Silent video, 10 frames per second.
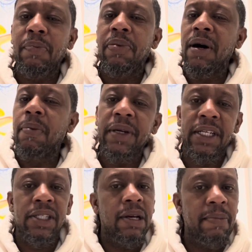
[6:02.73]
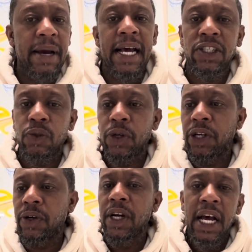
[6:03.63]
pumping it to the masses where
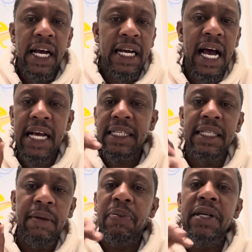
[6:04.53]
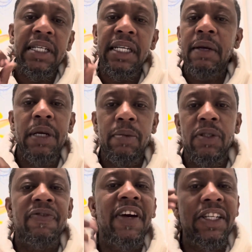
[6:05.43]
you're constantly putting it in
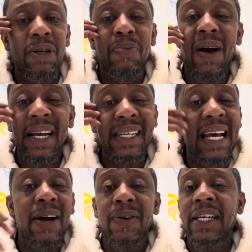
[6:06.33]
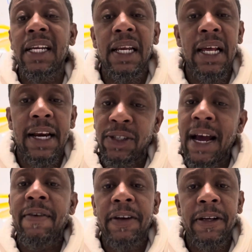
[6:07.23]
people's face, you're probably not going to get a lot of
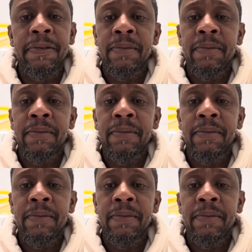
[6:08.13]
traffic.